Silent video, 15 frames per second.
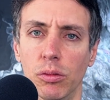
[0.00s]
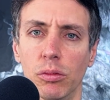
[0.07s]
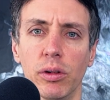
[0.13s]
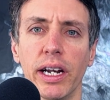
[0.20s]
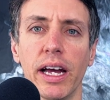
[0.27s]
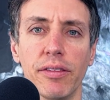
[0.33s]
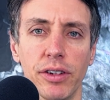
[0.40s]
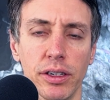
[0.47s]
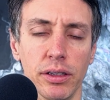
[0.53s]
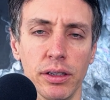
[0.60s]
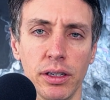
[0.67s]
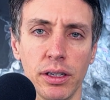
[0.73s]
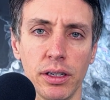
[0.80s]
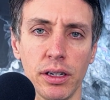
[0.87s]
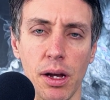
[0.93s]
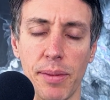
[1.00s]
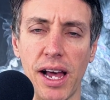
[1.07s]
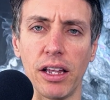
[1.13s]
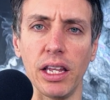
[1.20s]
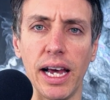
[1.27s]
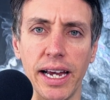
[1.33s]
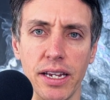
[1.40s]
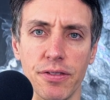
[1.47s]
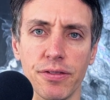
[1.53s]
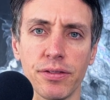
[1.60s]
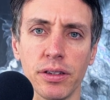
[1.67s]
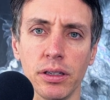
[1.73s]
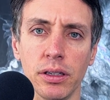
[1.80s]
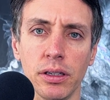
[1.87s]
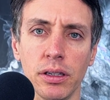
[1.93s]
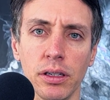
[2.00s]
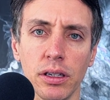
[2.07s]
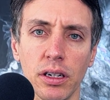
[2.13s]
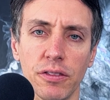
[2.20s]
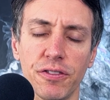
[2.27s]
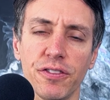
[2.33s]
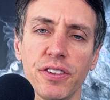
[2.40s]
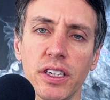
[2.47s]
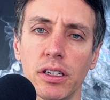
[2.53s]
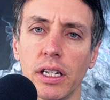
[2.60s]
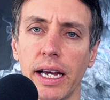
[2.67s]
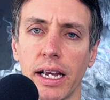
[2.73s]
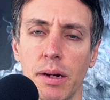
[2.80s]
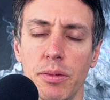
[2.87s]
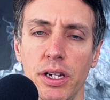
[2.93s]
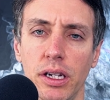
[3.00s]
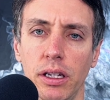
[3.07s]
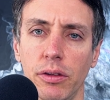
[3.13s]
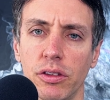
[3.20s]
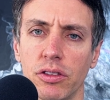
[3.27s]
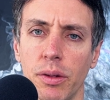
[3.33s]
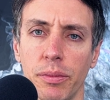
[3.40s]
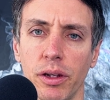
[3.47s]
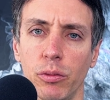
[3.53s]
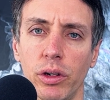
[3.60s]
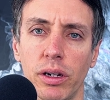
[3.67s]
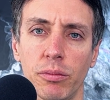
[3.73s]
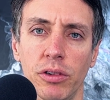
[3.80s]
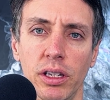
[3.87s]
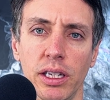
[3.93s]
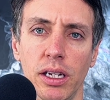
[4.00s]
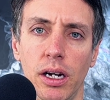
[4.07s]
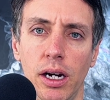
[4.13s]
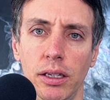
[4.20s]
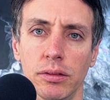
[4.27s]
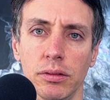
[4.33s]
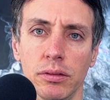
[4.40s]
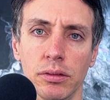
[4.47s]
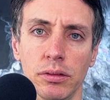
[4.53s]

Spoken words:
whatever, about life, and feel like I'm dealing with something when I'm really not.